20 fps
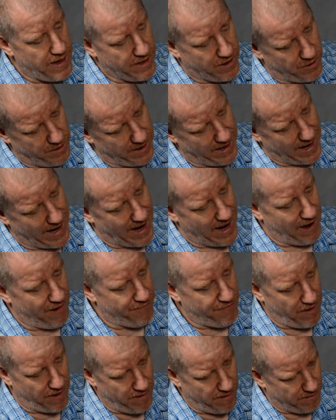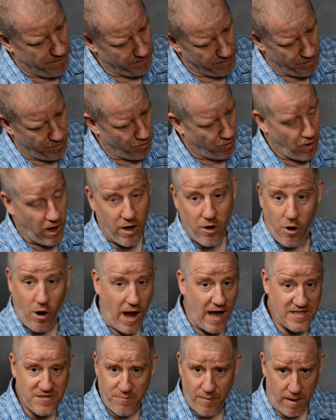it could have a
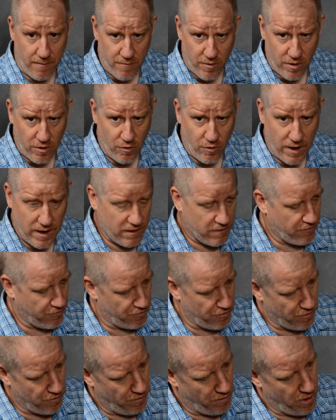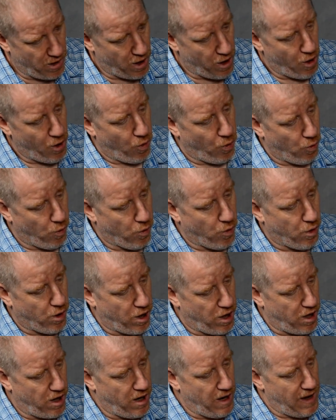cross member going through,
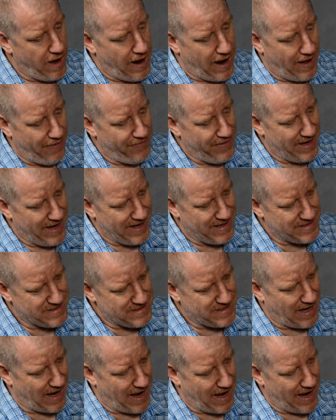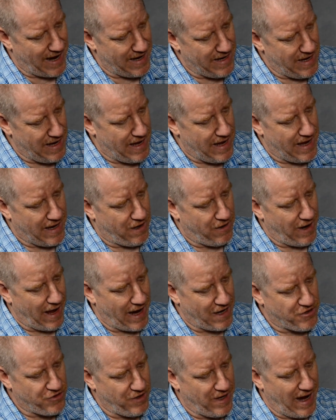or on the inside it could
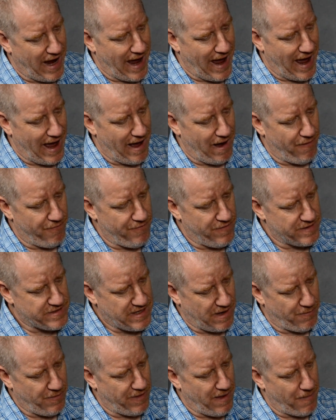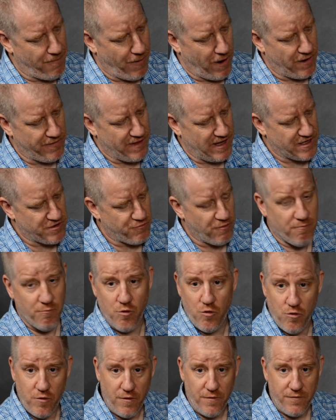actually have some of that part that's
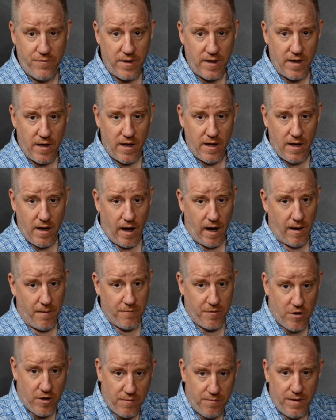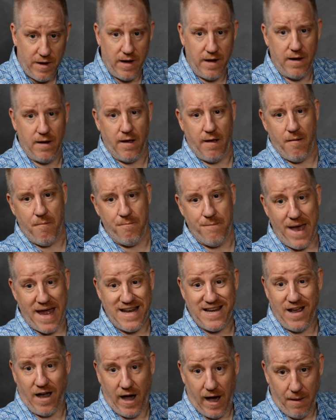removed could be
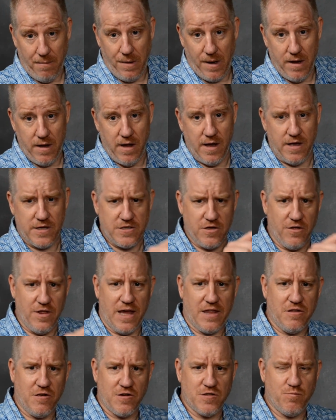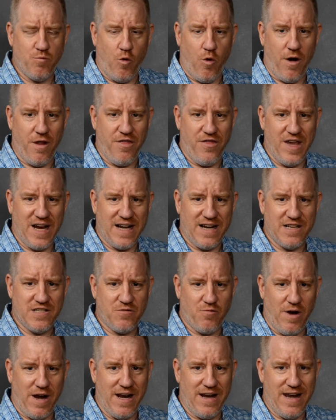bent up, so that there's more
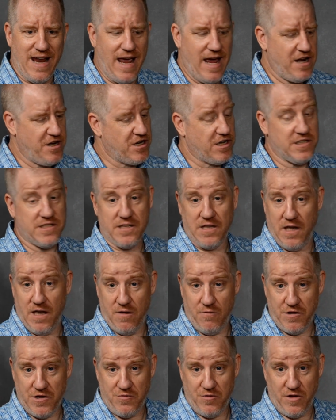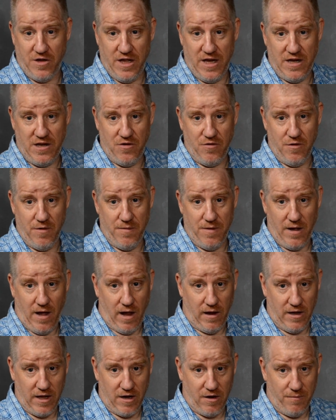thickness right on the edges, which would lead to
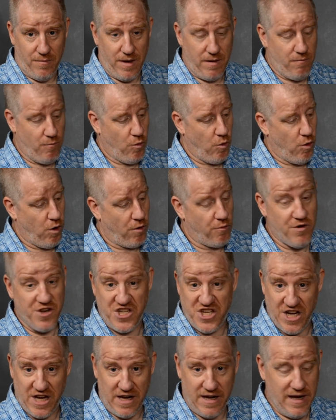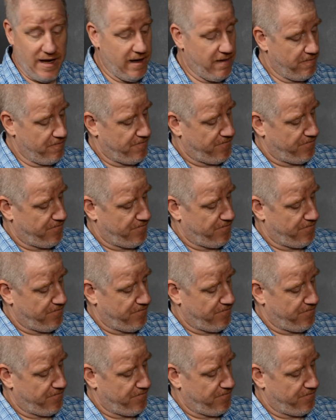a little bit more rigidity.